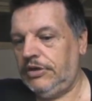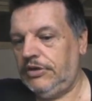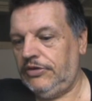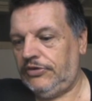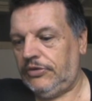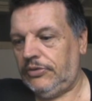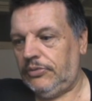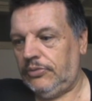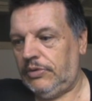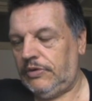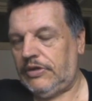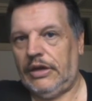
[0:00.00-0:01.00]
So
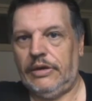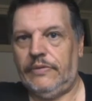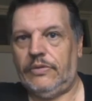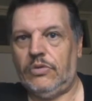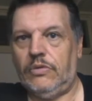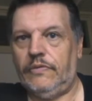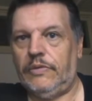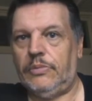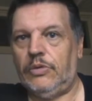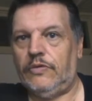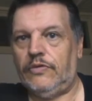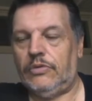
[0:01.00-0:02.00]
if that ever got
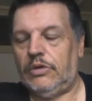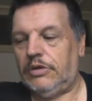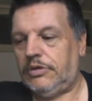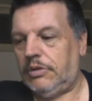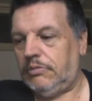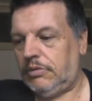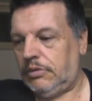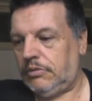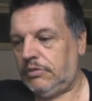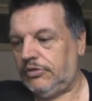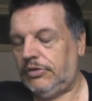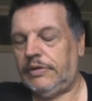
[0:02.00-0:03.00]
removed or not, I don't know,
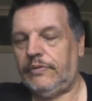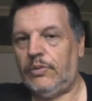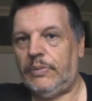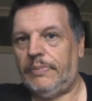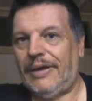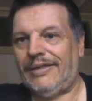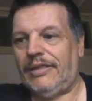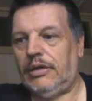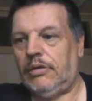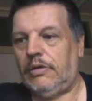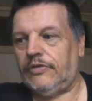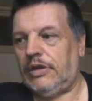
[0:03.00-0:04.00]
because I never went back there
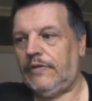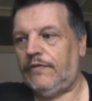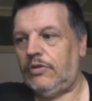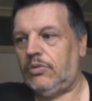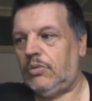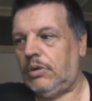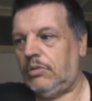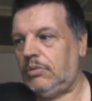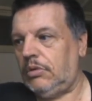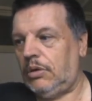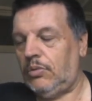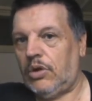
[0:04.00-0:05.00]
after that for a little while.
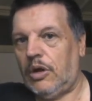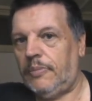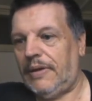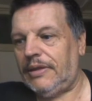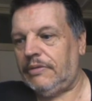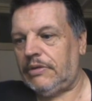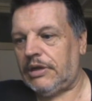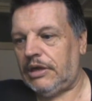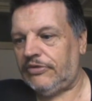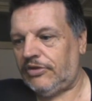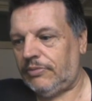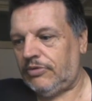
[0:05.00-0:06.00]
I will go back there again
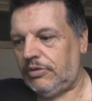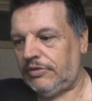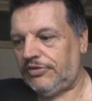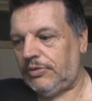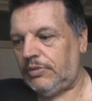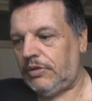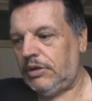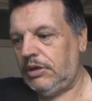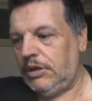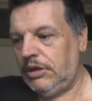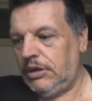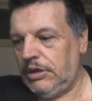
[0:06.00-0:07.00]
sometime, because I want to
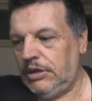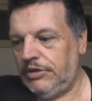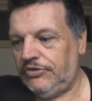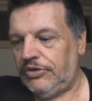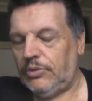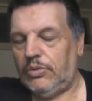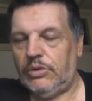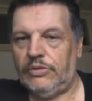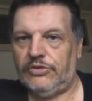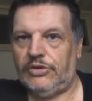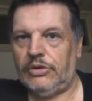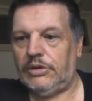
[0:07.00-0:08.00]
see what
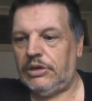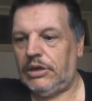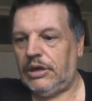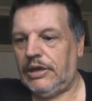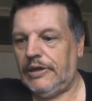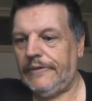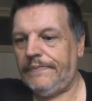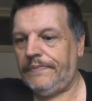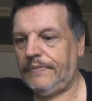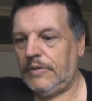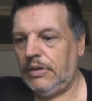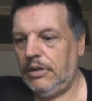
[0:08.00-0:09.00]
else I can dig out.
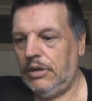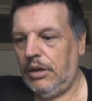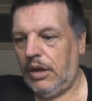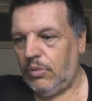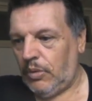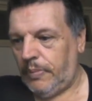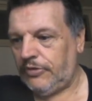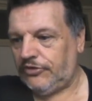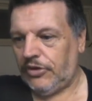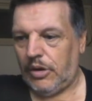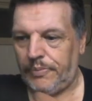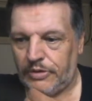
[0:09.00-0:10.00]
I will
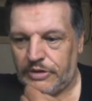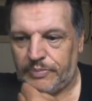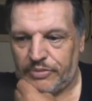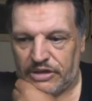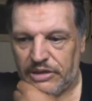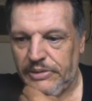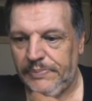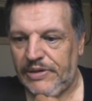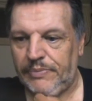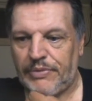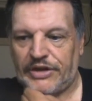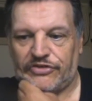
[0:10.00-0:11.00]
start probably be
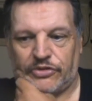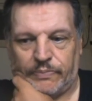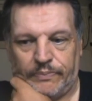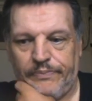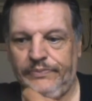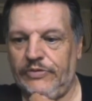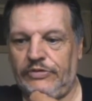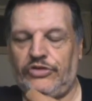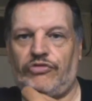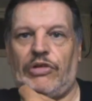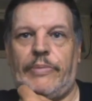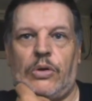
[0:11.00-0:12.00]
bringing some
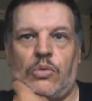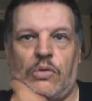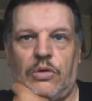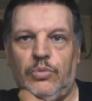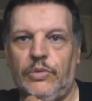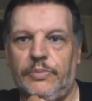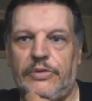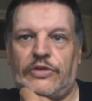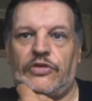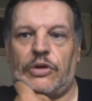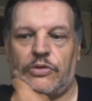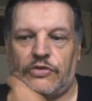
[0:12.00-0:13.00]
scrap metal home with me
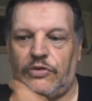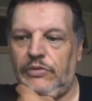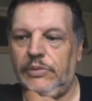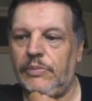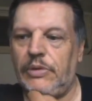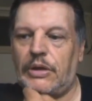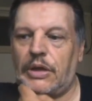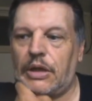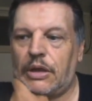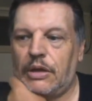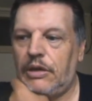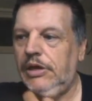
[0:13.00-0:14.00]
time to time,
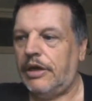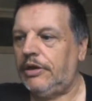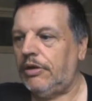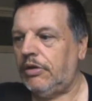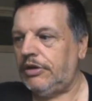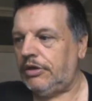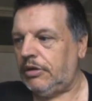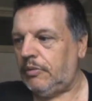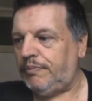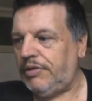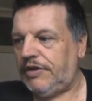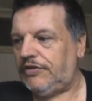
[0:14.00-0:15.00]
and like, you know,
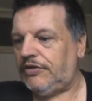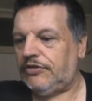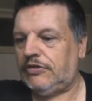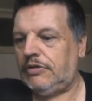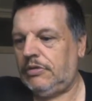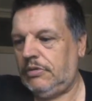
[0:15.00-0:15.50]
practice